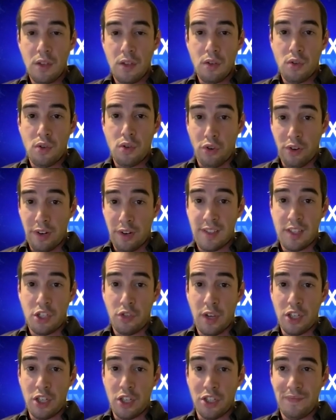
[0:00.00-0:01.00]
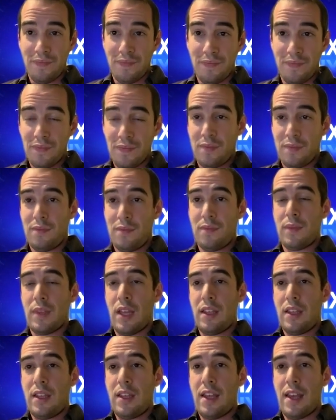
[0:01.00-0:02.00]
Corona situation.
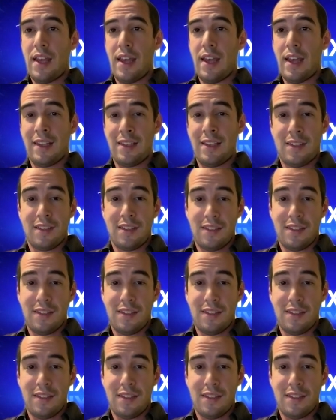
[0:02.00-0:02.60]
And